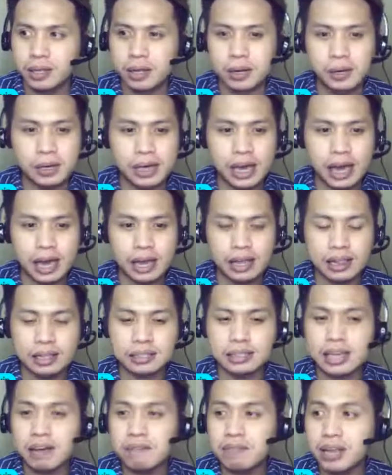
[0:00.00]
Okay,
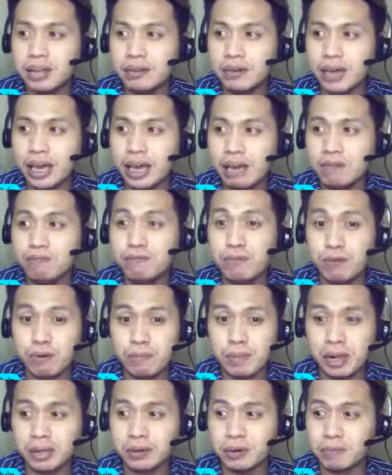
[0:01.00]
let's have letter A,
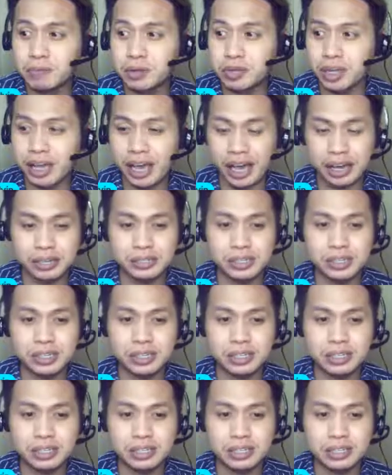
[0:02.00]
verbal
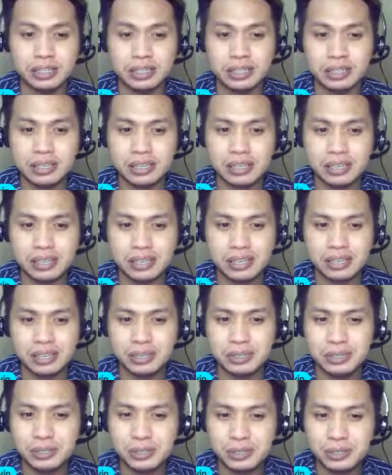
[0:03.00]
communication.
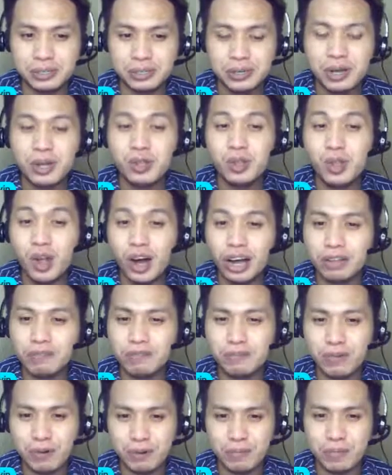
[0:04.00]
2,
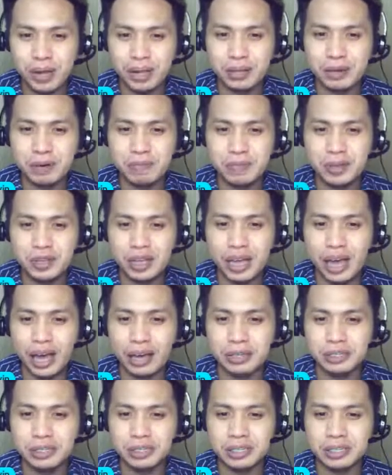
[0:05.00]
non-verbal
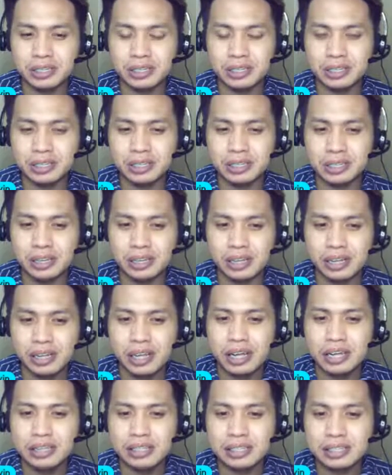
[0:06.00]
communication.
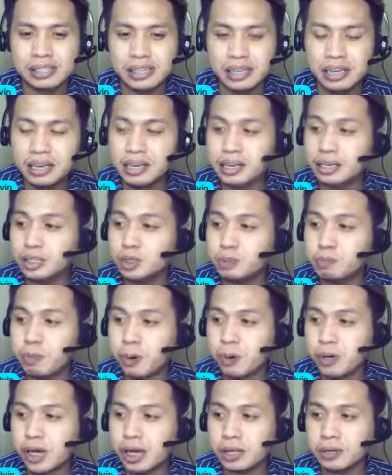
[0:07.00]
C,
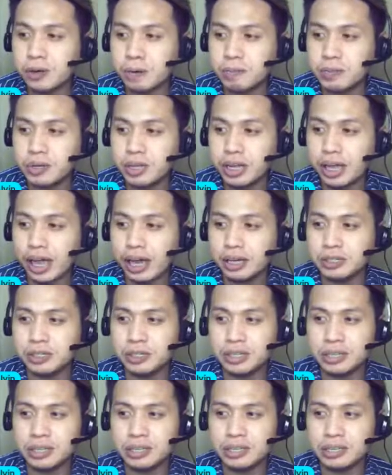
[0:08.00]
spoken
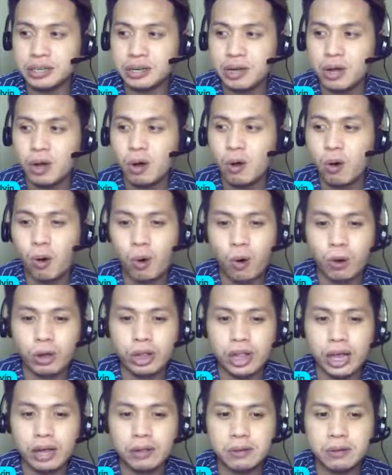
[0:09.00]
communication. Or
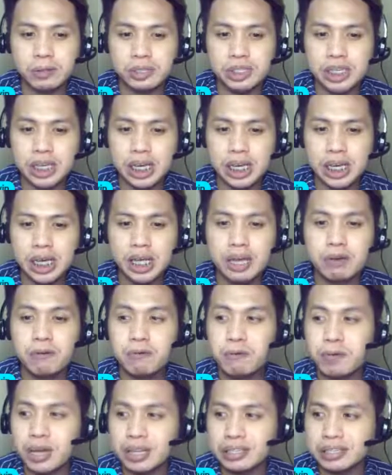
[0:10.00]
letter D,
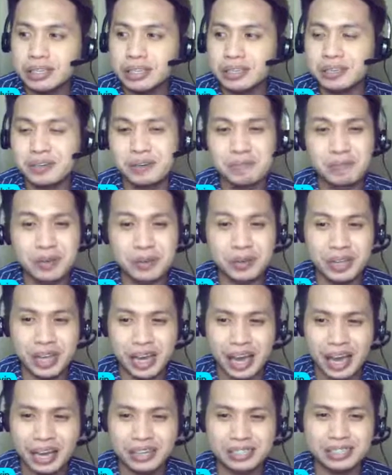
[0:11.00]
written
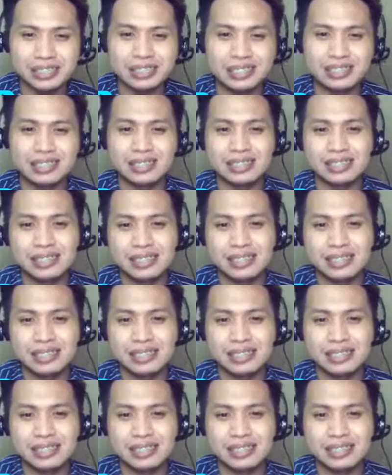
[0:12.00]
communication.